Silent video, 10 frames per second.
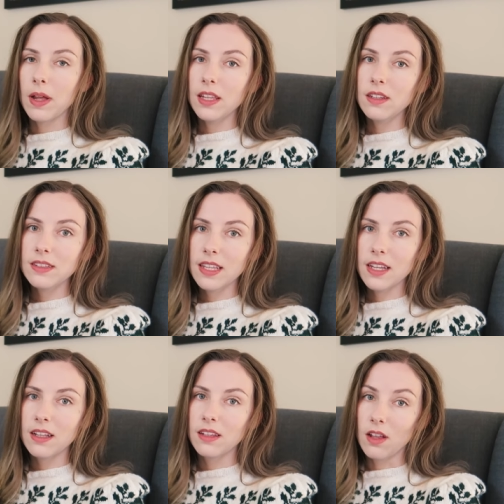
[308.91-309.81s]
While it looks like
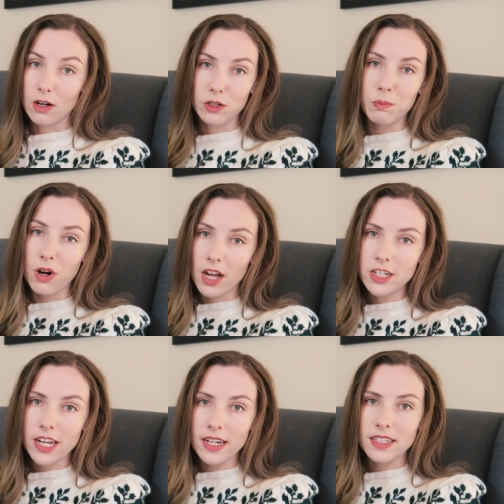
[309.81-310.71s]
a large
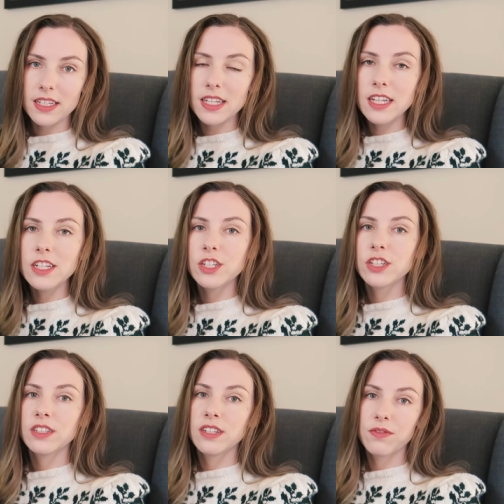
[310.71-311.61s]
project, each
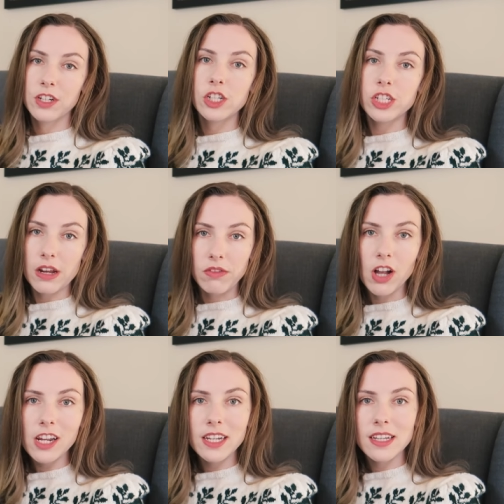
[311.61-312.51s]
different
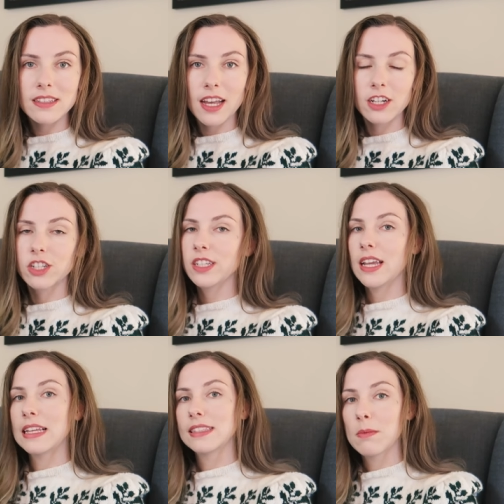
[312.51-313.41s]
chevron is actually
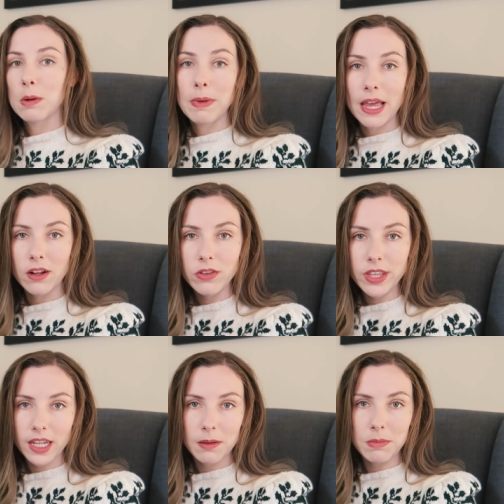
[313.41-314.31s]
a separate panel
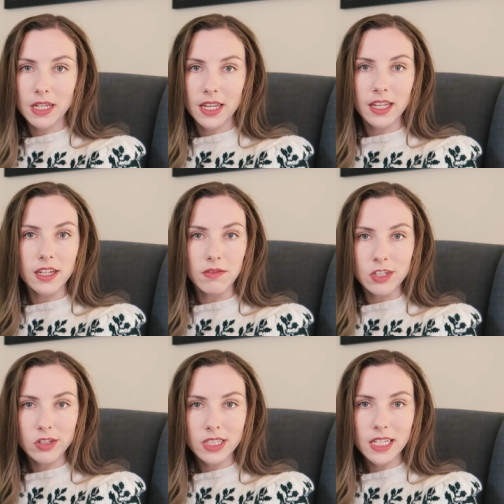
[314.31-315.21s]
that can be knit
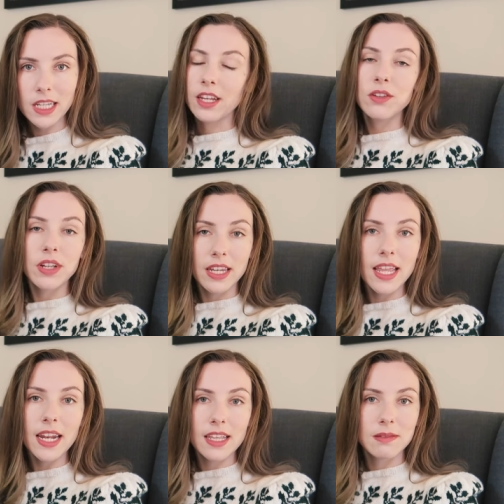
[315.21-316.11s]
individually, and you can
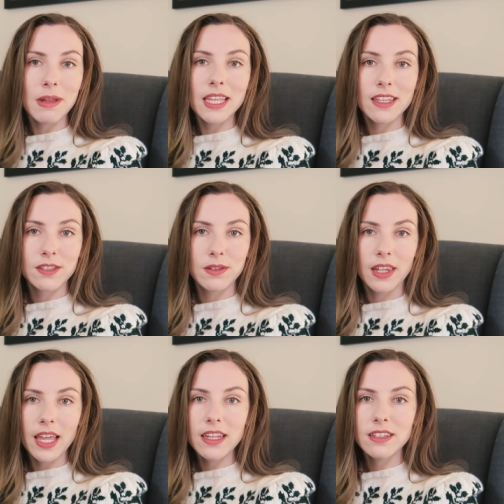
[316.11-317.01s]
knit as many as you'd
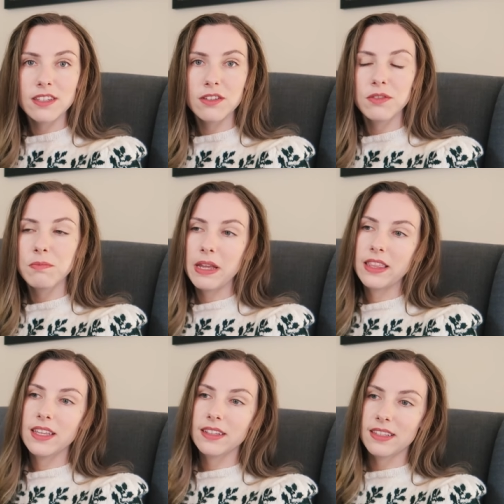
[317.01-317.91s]
like to make
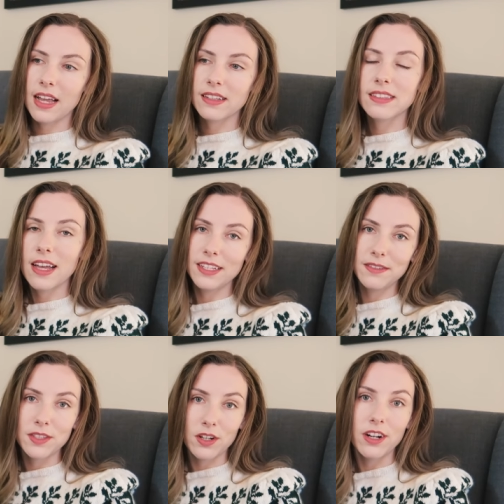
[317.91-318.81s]
the exact size of
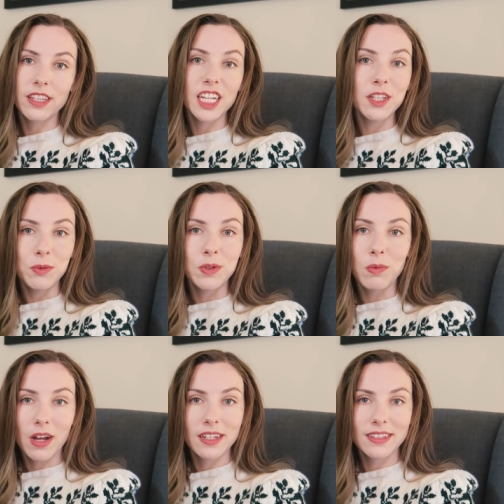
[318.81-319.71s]
skirt that you would
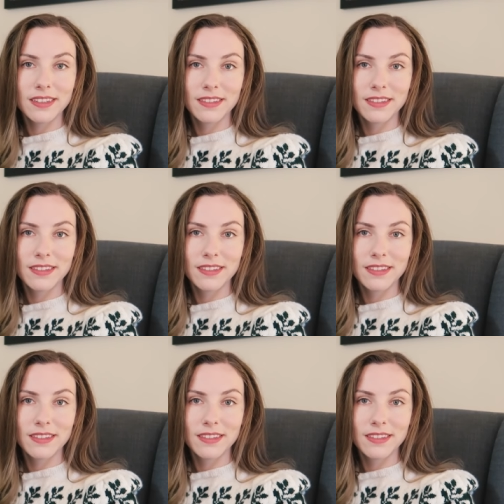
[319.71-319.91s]
want.